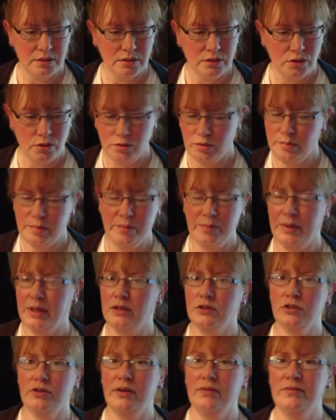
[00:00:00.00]
Can't remember. I'll
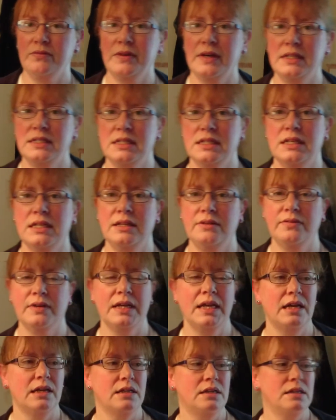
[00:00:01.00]
try and find it, and if I
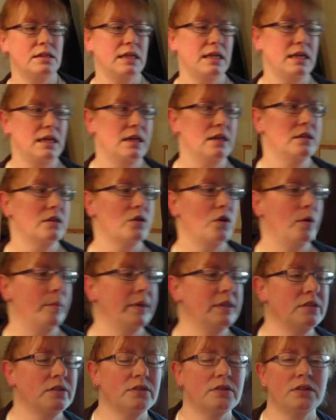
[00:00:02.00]
can, I'll link it in the
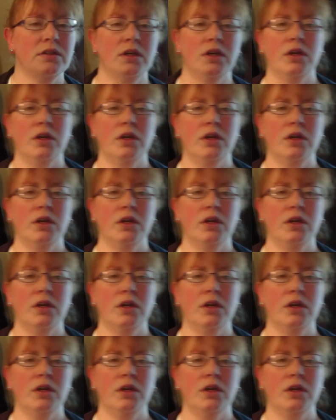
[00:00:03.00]
comments.